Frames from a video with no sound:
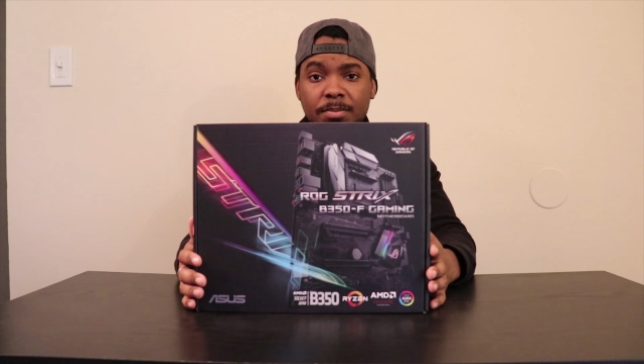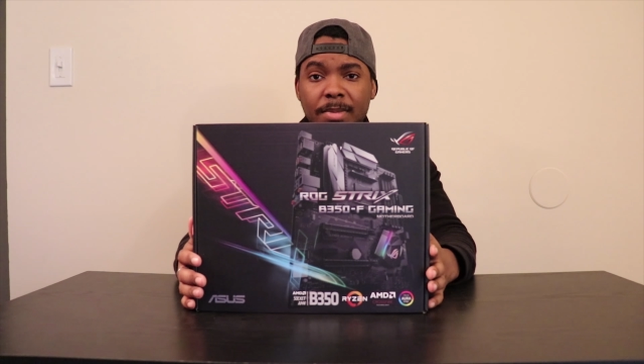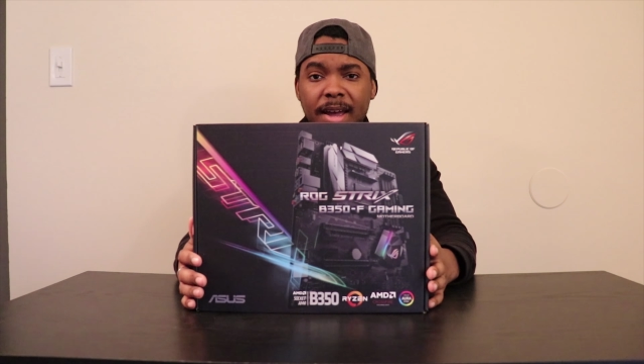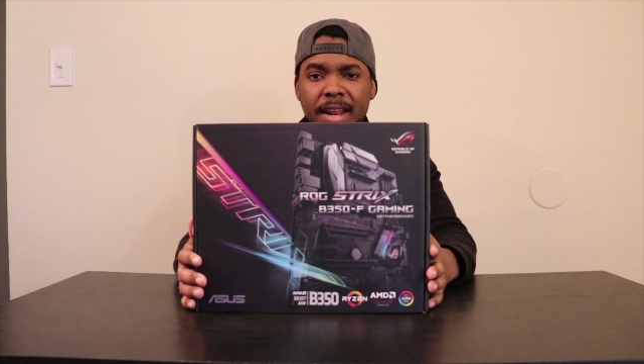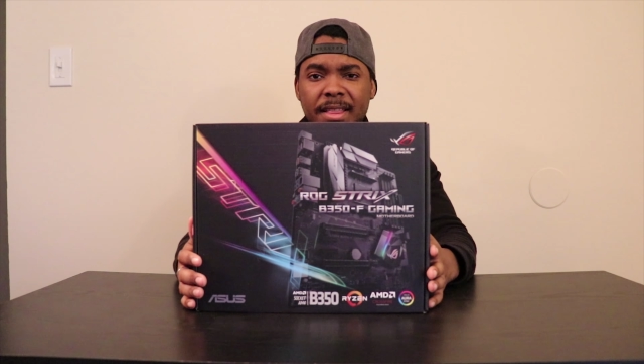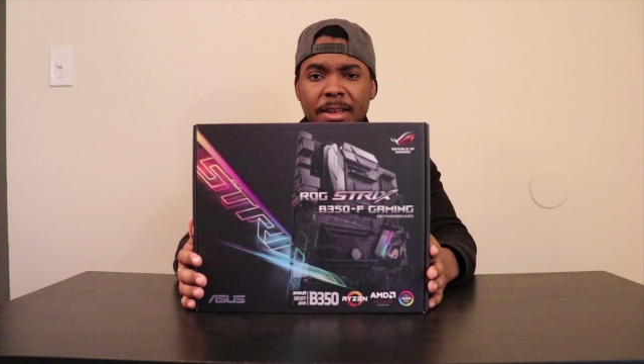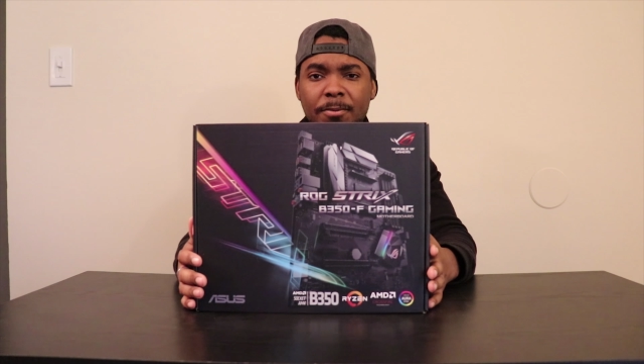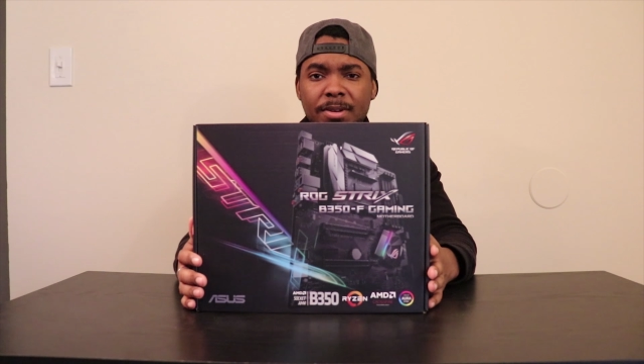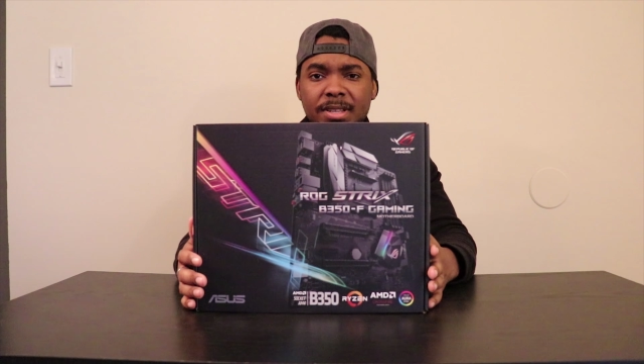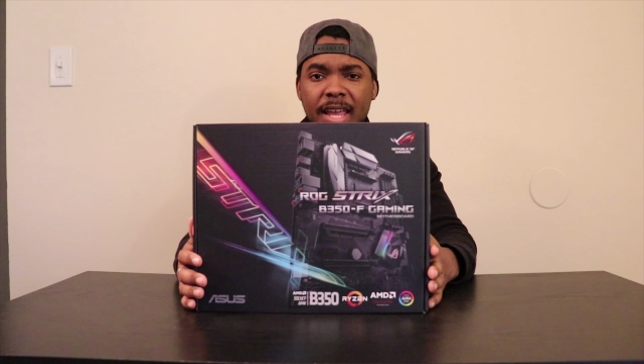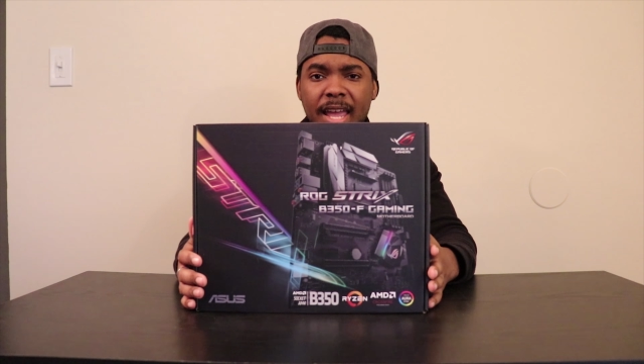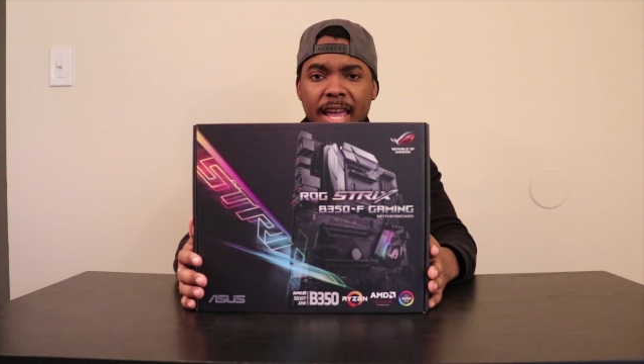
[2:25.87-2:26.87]
Mine, I think,
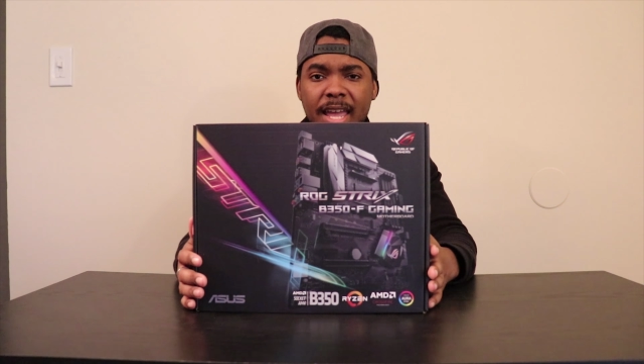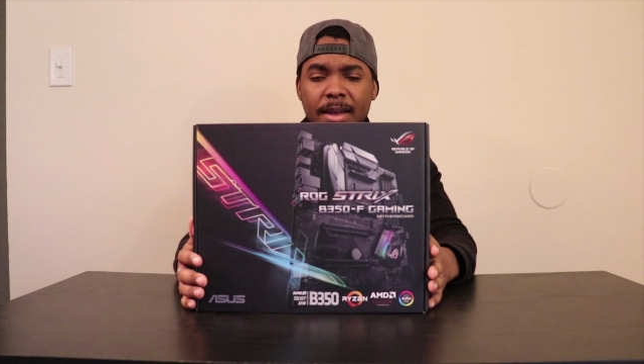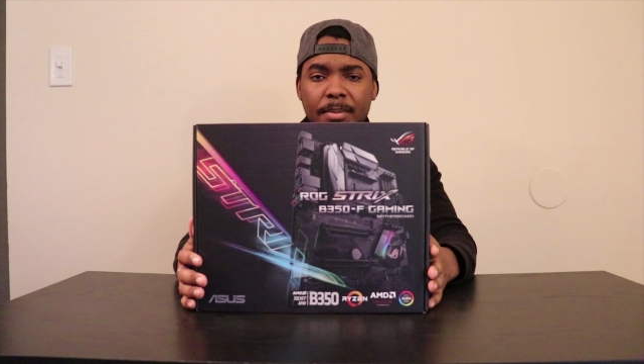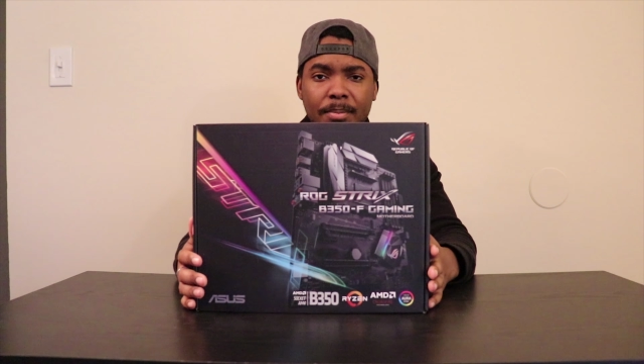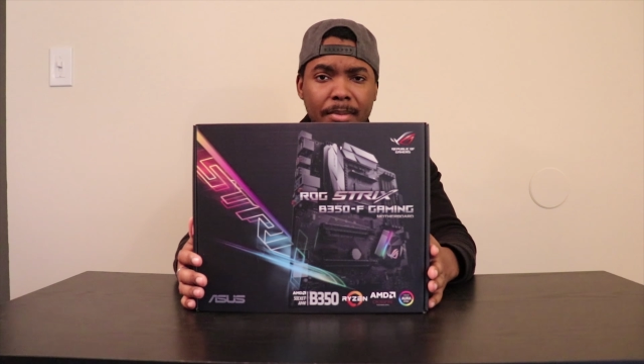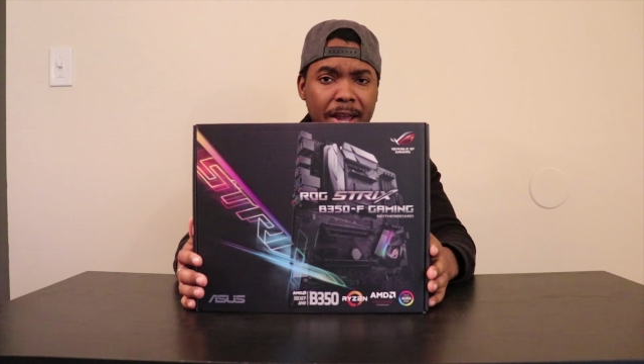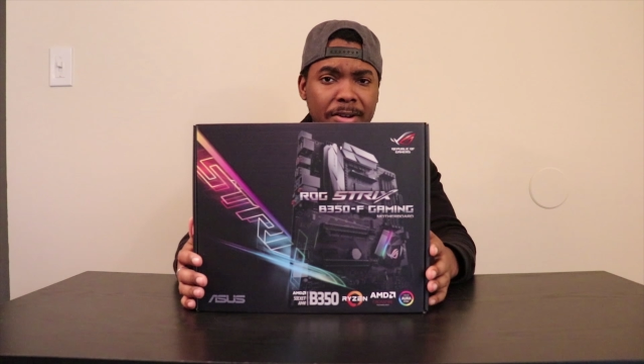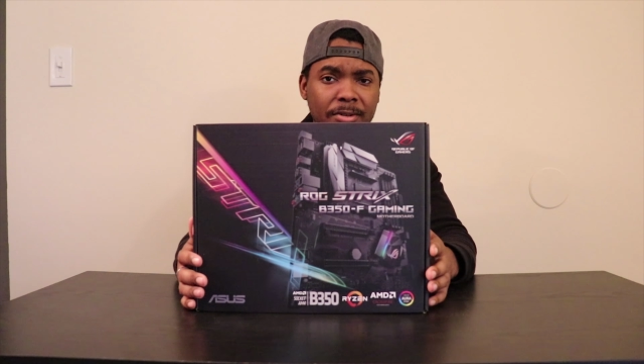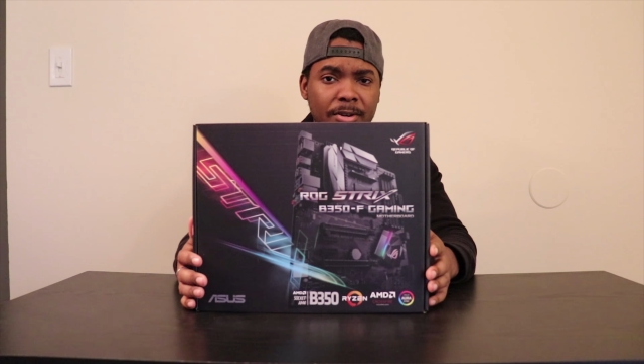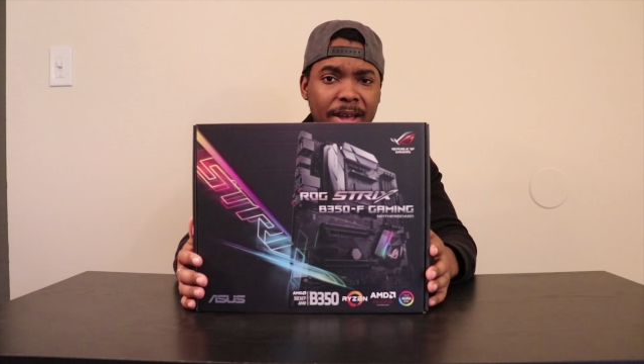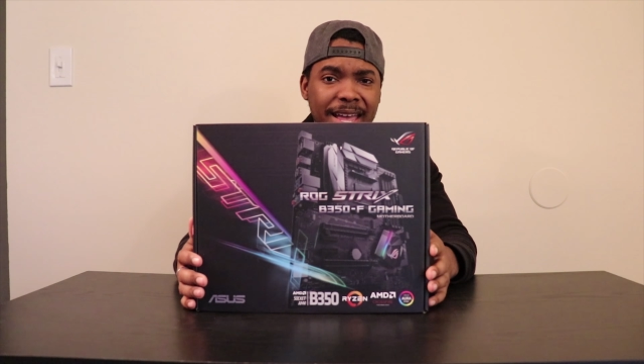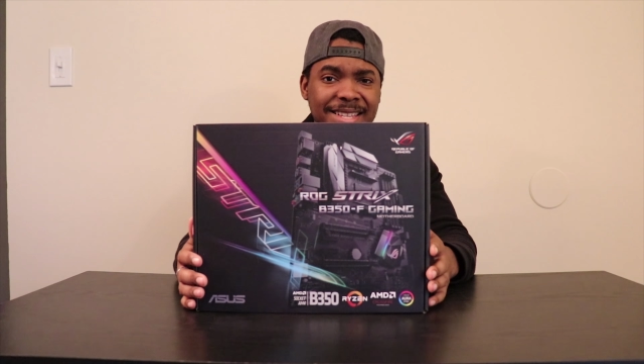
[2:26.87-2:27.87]
was a
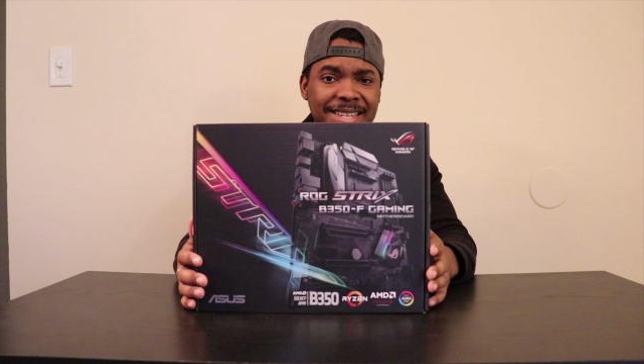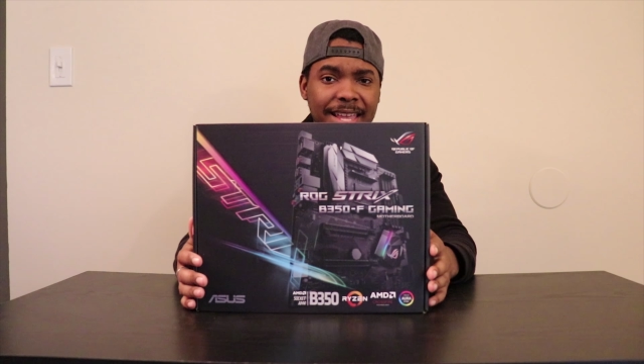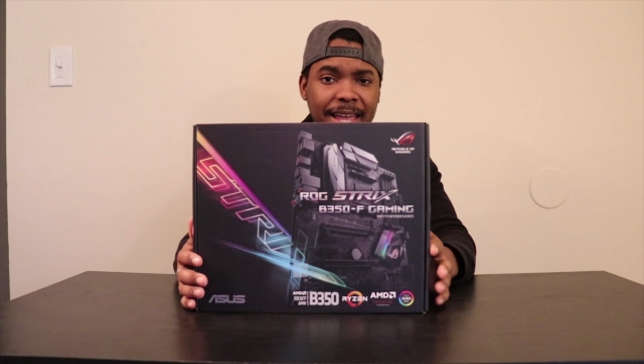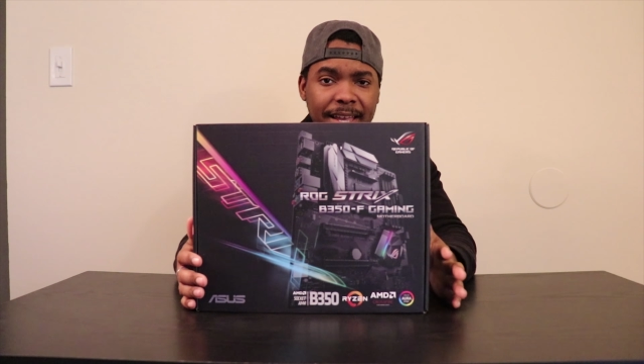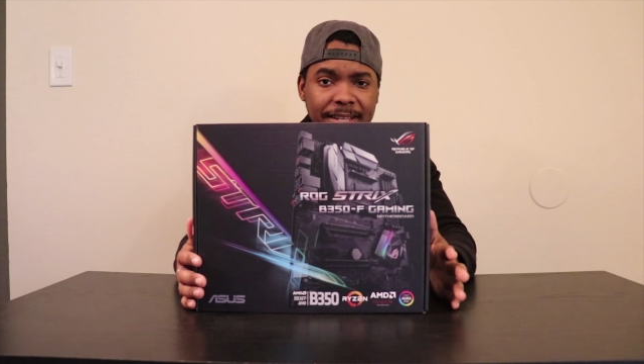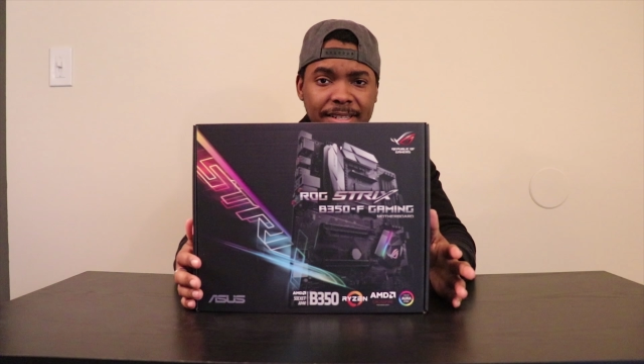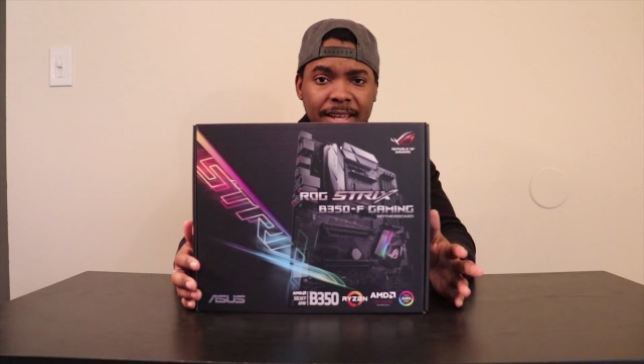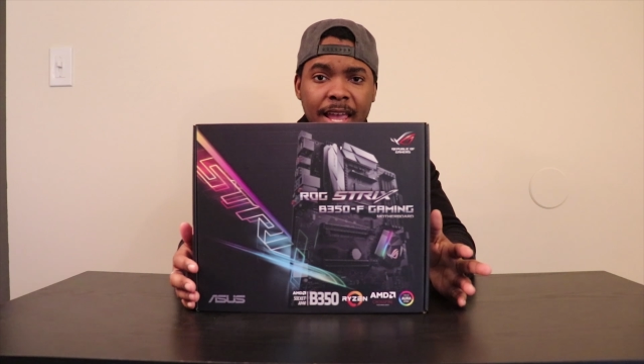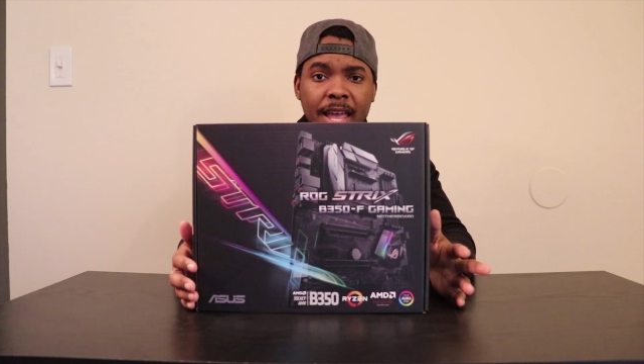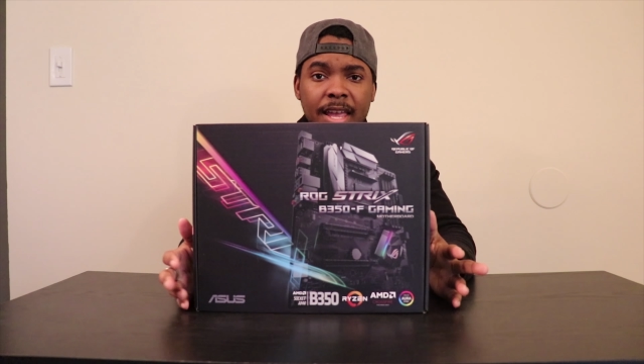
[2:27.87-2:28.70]
micro ATX,